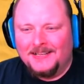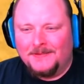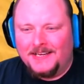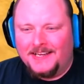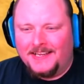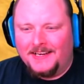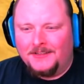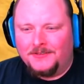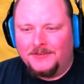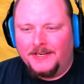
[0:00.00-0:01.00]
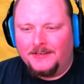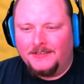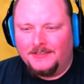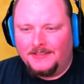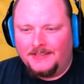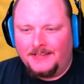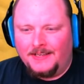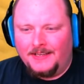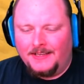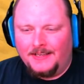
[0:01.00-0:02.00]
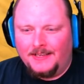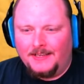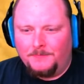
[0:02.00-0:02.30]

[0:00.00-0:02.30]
But you get in through here. Yeah,